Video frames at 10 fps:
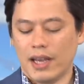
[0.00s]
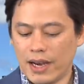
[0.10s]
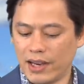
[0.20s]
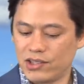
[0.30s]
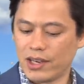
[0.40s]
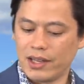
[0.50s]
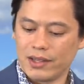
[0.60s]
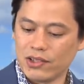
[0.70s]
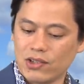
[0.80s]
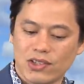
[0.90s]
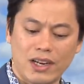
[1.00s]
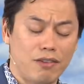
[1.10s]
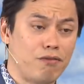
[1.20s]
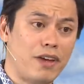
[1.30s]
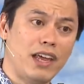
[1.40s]
I said, this is an
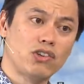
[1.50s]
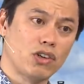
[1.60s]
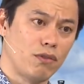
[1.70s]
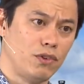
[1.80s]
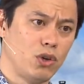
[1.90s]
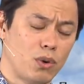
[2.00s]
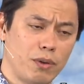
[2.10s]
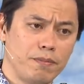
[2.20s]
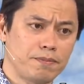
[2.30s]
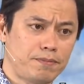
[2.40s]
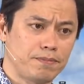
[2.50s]
invasion of Europe,